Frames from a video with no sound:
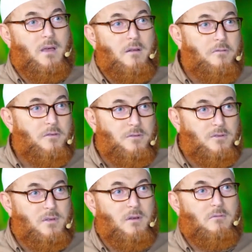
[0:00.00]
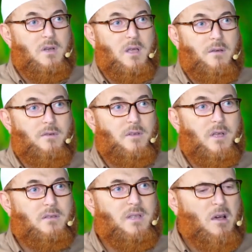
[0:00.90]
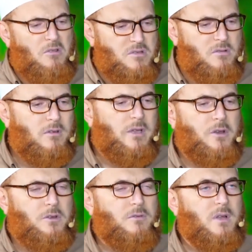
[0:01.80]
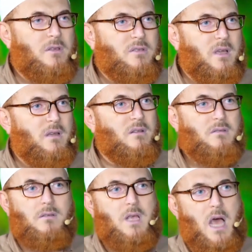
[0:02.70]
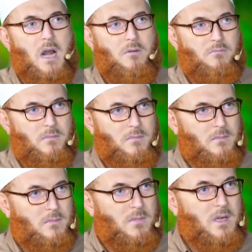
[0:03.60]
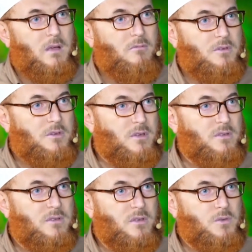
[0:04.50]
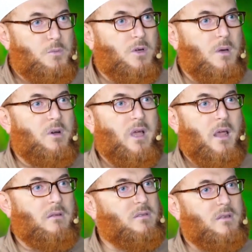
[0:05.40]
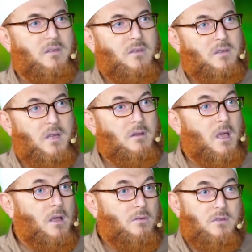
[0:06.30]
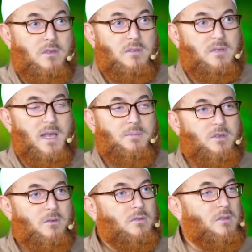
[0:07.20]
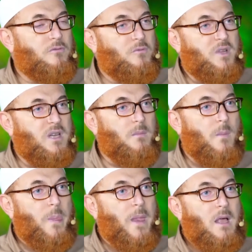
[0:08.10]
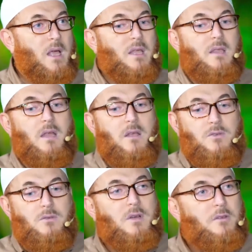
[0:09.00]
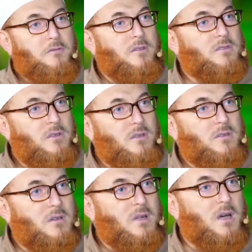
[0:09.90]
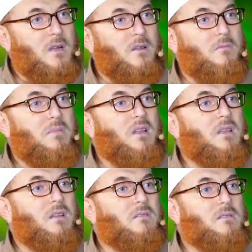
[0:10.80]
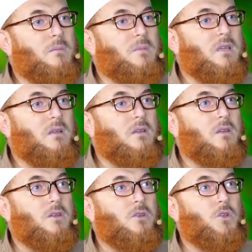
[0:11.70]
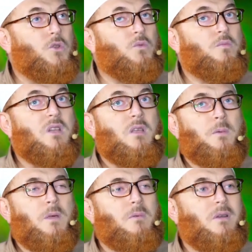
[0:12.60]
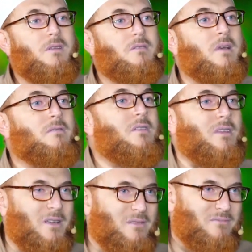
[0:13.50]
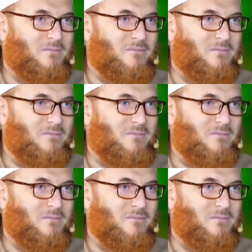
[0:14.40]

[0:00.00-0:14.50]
a reference and when I have a text, I will throw it at you and I say this is haram. Like mm. when you just spoke about anal sex and said, no, this is absolutely forbidden. There is no reference in this regard, but it is something to many people disgusting.